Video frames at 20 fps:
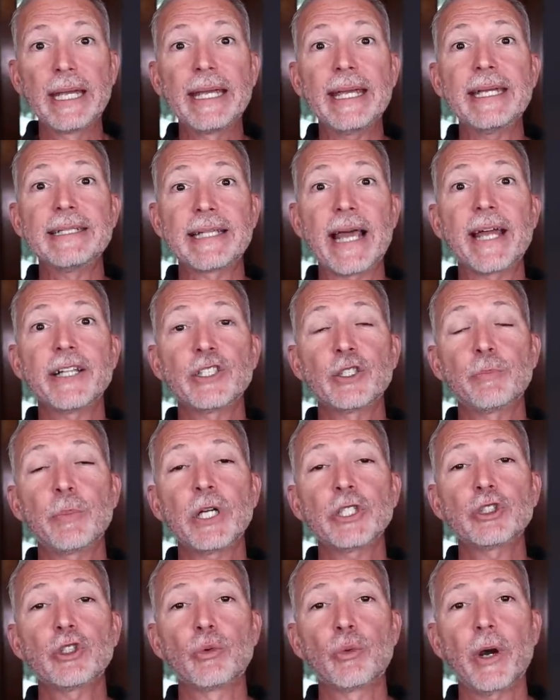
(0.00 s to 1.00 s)
is on
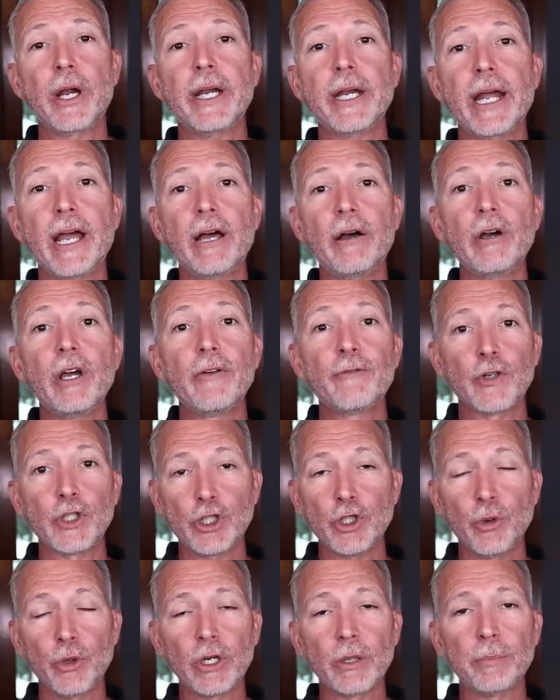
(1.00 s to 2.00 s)
special right now for
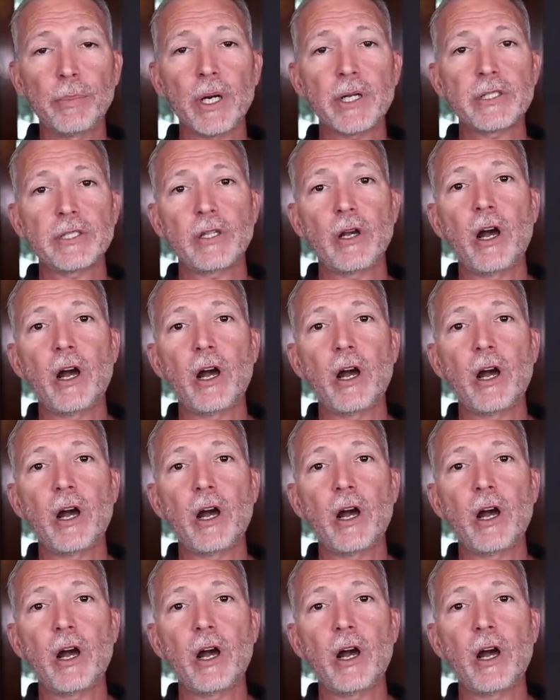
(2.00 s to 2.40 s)
two hundred bucks